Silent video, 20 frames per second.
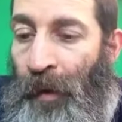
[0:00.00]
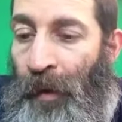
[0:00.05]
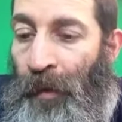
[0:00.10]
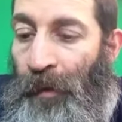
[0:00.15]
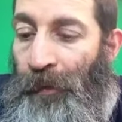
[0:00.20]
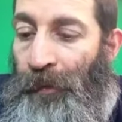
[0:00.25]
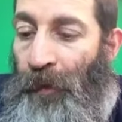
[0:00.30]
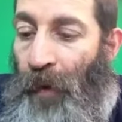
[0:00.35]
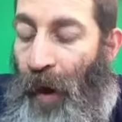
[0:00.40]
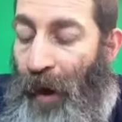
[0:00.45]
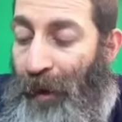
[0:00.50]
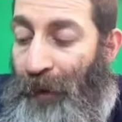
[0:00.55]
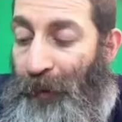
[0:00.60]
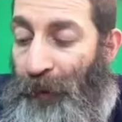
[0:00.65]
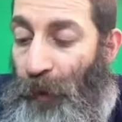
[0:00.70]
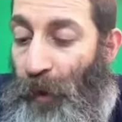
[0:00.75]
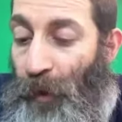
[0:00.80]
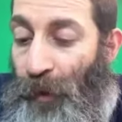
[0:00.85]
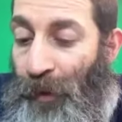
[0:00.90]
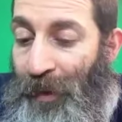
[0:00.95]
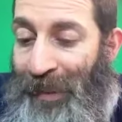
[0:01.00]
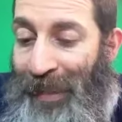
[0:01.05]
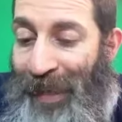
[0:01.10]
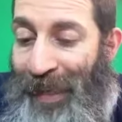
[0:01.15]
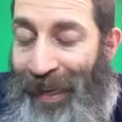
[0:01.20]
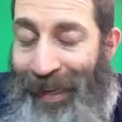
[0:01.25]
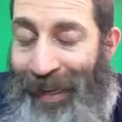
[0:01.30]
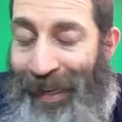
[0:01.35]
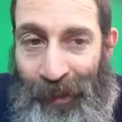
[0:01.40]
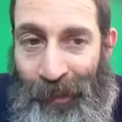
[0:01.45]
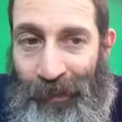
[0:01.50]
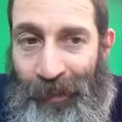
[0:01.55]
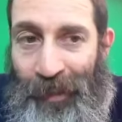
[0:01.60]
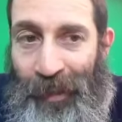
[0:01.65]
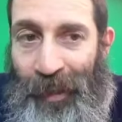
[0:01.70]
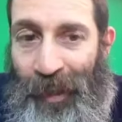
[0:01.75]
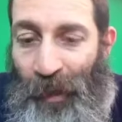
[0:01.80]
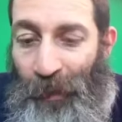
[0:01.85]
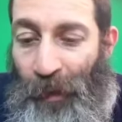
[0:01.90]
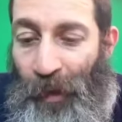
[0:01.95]
Fried food is not
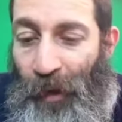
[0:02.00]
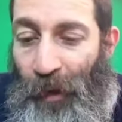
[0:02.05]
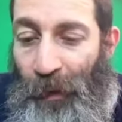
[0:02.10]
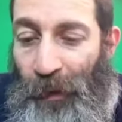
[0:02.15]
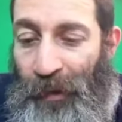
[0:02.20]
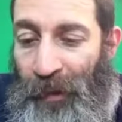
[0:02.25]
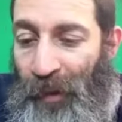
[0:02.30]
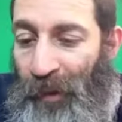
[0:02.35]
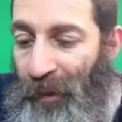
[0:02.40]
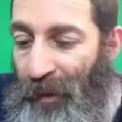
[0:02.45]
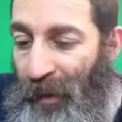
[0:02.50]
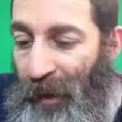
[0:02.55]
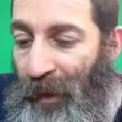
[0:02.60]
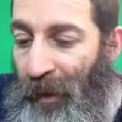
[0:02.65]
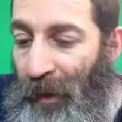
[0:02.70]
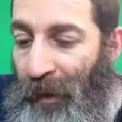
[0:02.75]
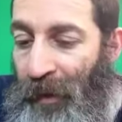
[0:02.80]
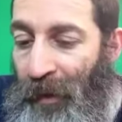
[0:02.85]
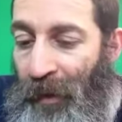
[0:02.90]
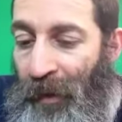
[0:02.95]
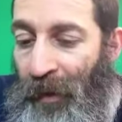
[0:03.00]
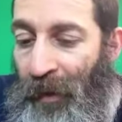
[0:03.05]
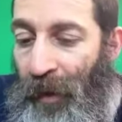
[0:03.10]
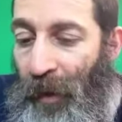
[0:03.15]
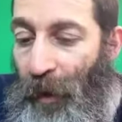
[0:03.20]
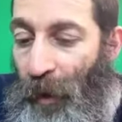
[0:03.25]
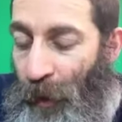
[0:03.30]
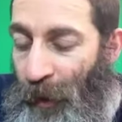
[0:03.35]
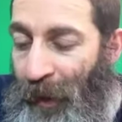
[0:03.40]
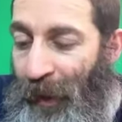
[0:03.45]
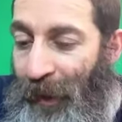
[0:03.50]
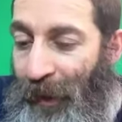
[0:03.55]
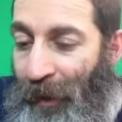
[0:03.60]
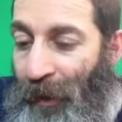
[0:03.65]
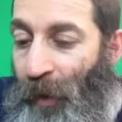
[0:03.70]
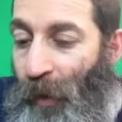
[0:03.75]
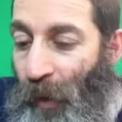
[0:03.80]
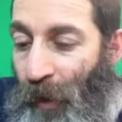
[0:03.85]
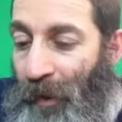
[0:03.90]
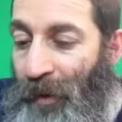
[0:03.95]
healthy, even though it's considered okay
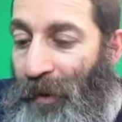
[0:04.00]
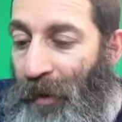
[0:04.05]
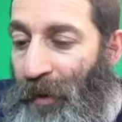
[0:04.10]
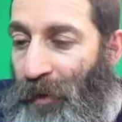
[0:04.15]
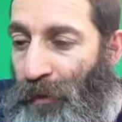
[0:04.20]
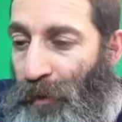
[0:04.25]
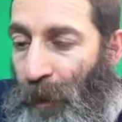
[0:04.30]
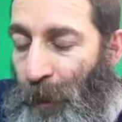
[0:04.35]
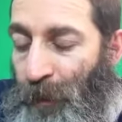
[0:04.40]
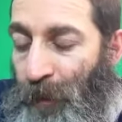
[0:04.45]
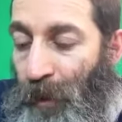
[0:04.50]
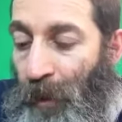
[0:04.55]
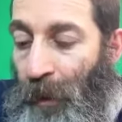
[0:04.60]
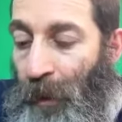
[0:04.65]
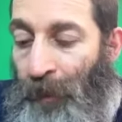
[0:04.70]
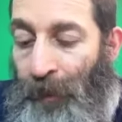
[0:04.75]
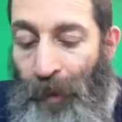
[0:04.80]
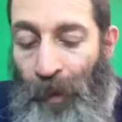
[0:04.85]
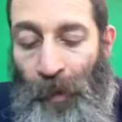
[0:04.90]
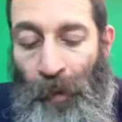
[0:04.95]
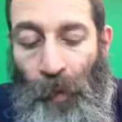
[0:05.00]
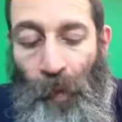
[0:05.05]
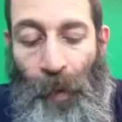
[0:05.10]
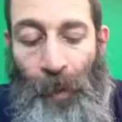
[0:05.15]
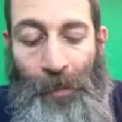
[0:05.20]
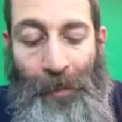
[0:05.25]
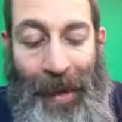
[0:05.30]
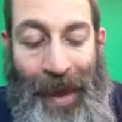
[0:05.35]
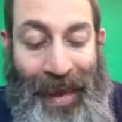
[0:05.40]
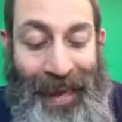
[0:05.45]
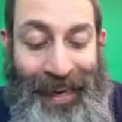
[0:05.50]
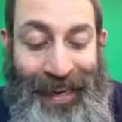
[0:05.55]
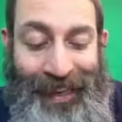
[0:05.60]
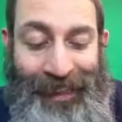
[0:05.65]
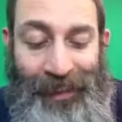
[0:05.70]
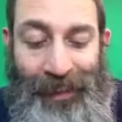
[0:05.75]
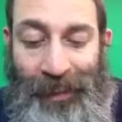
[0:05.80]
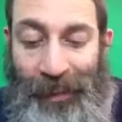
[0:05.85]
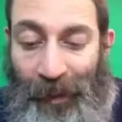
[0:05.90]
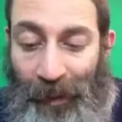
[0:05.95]
according to the Scripture. What man
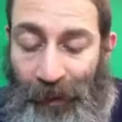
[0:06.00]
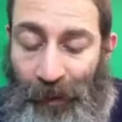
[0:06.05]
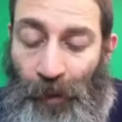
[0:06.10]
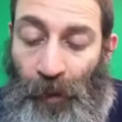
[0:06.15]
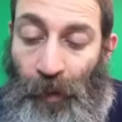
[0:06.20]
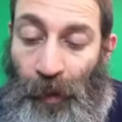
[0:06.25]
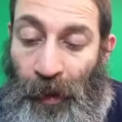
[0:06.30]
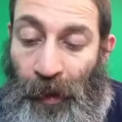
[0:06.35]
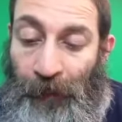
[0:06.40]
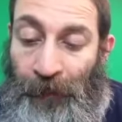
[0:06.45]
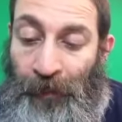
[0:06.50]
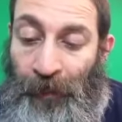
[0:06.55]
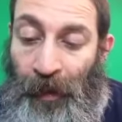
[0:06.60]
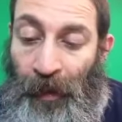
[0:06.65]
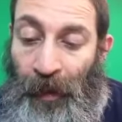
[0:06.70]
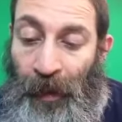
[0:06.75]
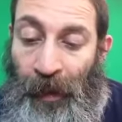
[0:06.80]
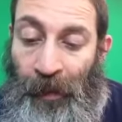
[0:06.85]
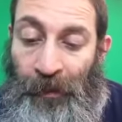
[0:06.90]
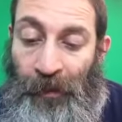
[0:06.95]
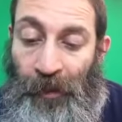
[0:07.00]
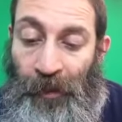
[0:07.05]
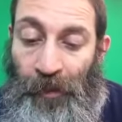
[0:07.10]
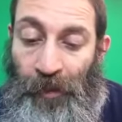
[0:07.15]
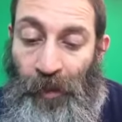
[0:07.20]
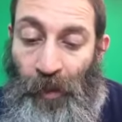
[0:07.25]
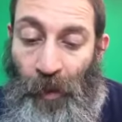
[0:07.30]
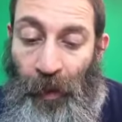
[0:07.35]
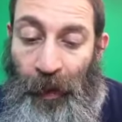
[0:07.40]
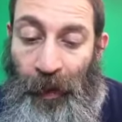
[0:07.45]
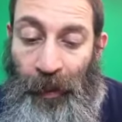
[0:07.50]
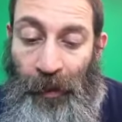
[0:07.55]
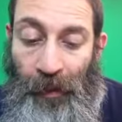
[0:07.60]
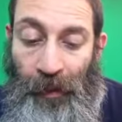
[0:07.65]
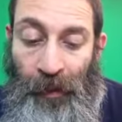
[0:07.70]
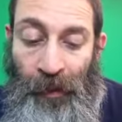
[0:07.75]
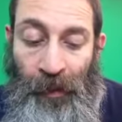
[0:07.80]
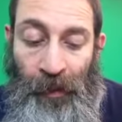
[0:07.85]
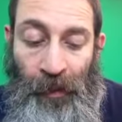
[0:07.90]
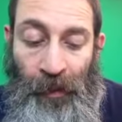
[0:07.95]
has done to it has destroyed
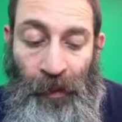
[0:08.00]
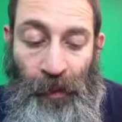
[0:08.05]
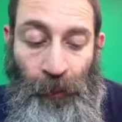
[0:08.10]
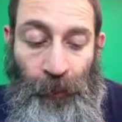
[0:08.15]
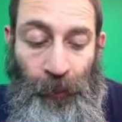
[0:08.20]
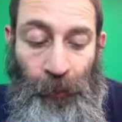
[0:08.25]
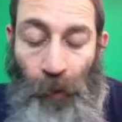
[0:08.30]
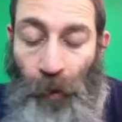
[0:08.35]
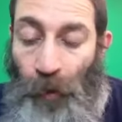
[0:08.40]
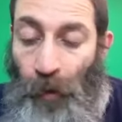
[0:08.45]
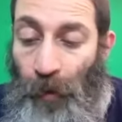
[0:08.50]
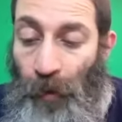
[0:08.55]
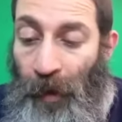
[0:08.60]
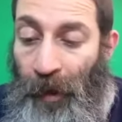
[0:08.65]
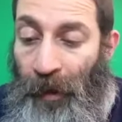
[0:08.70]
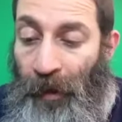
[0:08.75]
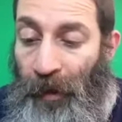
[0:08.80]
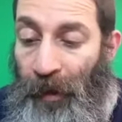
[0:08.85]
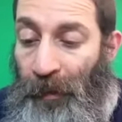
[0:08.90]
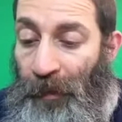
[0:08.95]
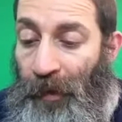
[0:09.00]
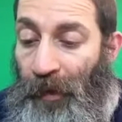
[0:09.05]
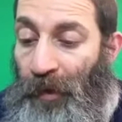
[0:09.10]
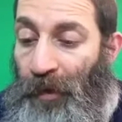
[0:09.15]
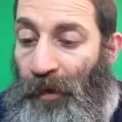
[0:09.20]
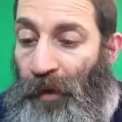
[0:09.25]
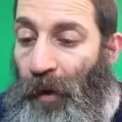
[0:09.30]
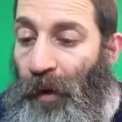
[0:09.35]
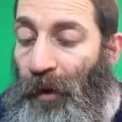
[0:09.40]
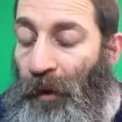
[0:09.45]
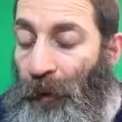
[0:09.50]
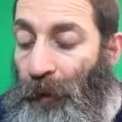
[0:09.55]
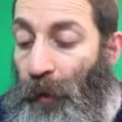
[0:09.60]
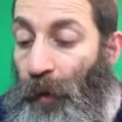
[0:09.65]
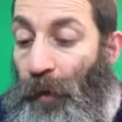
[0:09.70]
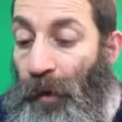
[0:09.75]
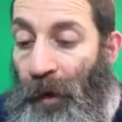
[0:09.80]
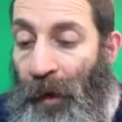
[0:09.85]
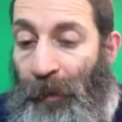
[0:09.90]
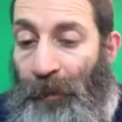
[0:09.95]
uh, the food and even the soil the
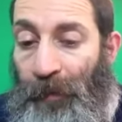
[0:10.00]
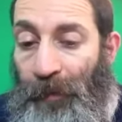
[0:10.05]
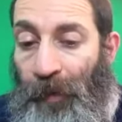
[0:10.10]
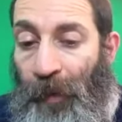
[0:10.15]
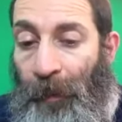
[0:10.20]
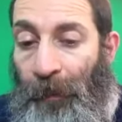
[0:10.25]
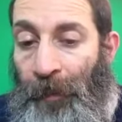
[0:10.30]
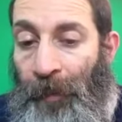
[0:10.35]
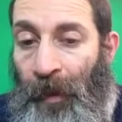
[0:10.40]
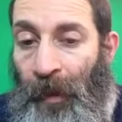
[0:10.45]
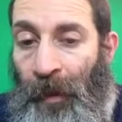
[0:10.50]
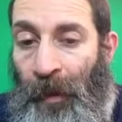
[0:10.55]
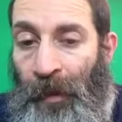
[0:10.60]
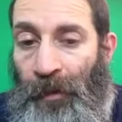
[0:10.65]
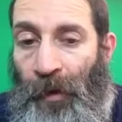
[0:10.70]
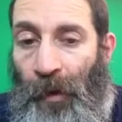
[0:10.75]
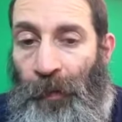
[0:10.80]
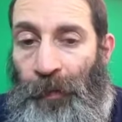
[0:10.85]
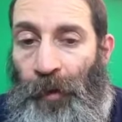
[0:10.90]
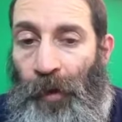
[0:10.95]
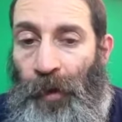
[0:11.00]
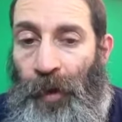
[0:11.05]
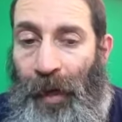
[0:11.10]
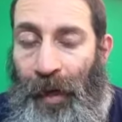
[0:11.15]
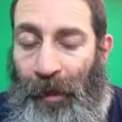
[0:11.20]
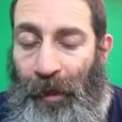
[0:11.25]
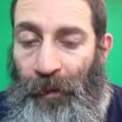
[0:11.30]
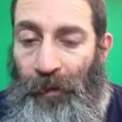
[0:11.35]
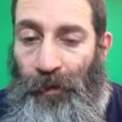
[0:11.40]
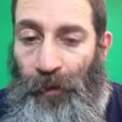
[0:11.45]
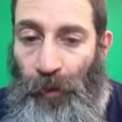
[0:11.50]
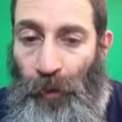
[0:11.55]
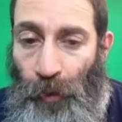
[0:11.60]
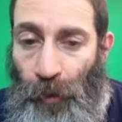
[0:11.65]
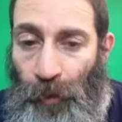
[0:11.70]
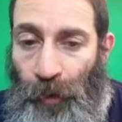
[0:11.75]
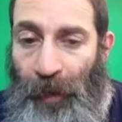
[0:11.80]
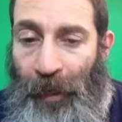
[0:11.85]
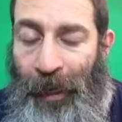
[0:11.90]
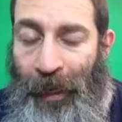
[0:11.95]
food comes from. So if you're getting
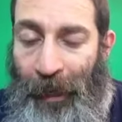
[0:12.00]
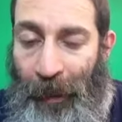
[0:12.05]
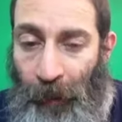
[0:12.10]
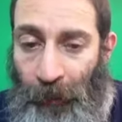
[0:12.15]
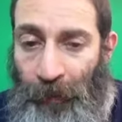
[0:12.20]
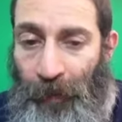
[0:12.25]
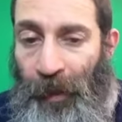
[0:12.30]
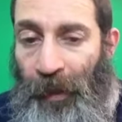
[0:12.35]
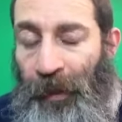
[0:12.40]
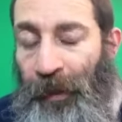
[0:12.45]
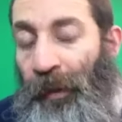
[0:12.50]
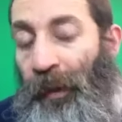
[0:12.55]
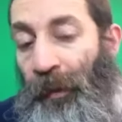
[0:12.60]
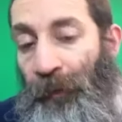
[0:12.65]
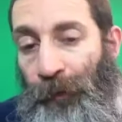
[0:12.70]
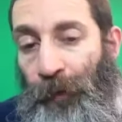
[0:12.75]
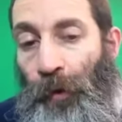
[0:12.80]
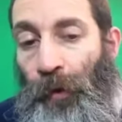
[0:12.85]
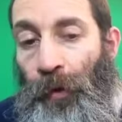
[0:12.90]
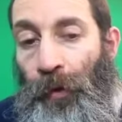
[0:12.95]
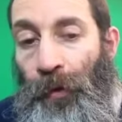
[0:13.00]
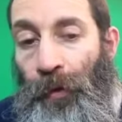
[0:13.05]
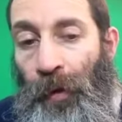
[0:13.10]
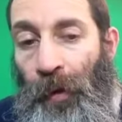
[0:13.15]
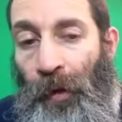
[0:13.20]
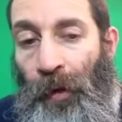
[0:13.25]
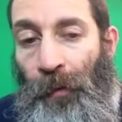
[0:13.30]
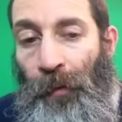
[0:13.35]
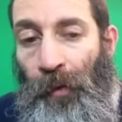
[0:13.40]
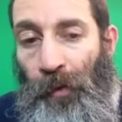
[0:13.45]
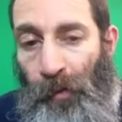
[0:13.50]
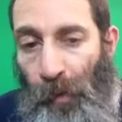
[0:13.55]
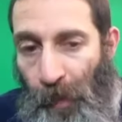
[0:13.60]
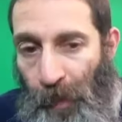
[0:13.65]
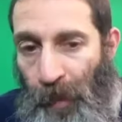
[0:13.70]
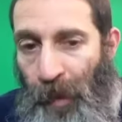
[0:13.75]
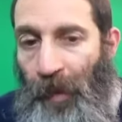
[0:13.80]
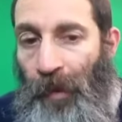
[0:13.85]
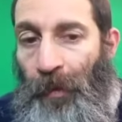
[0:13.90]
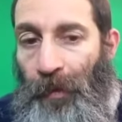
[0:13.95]
truly healthy, clean food, which would
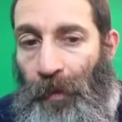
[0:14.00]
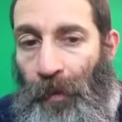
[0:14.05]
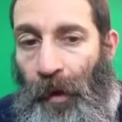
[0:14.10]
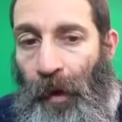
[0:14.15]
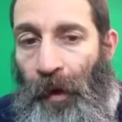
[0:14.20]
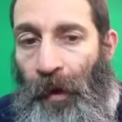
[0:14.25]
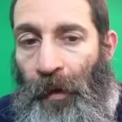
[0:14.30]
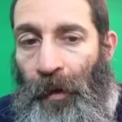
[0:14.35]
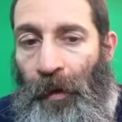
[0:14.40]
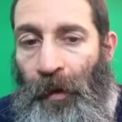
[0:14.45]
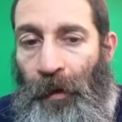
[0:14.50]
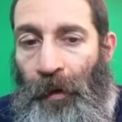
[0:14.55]
be the uh,